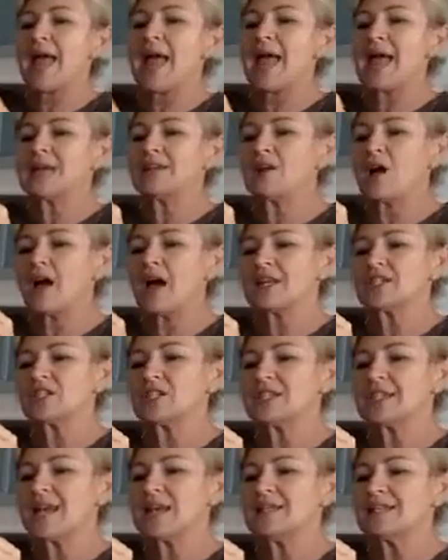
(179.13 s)
And I
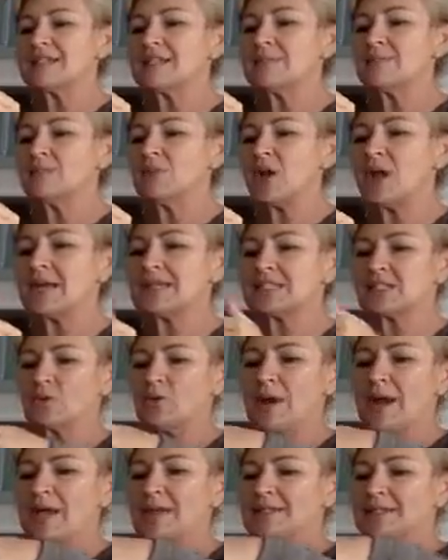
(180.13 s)
just had some nice ground